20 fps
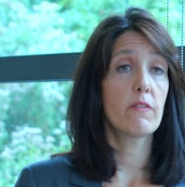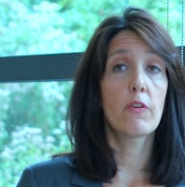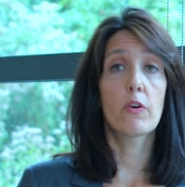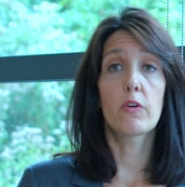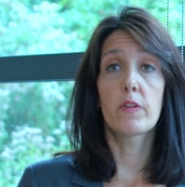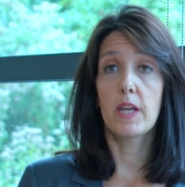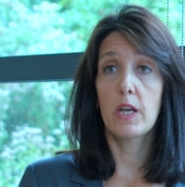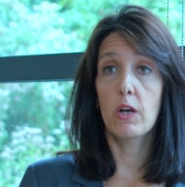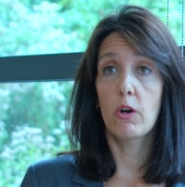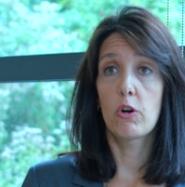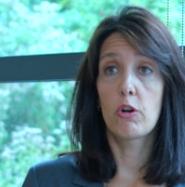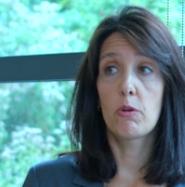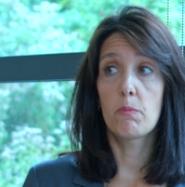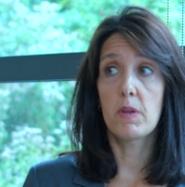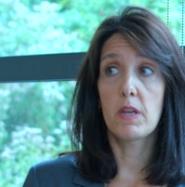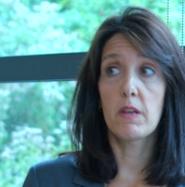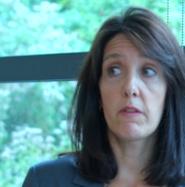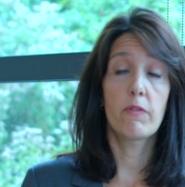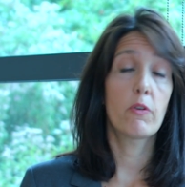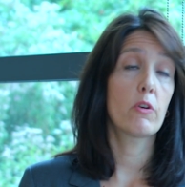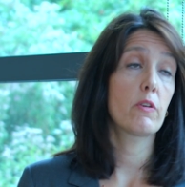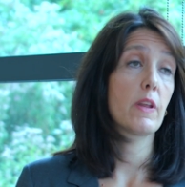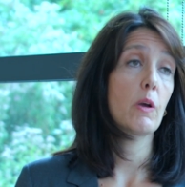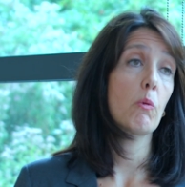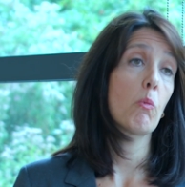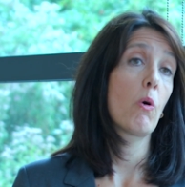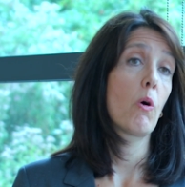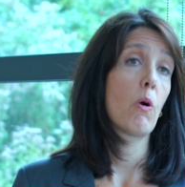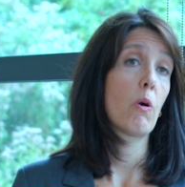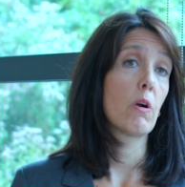for the economy, for the
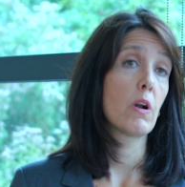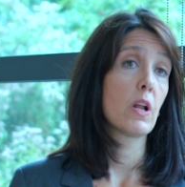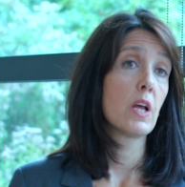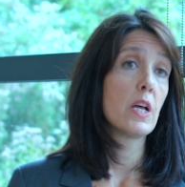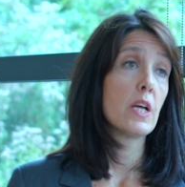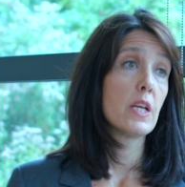world,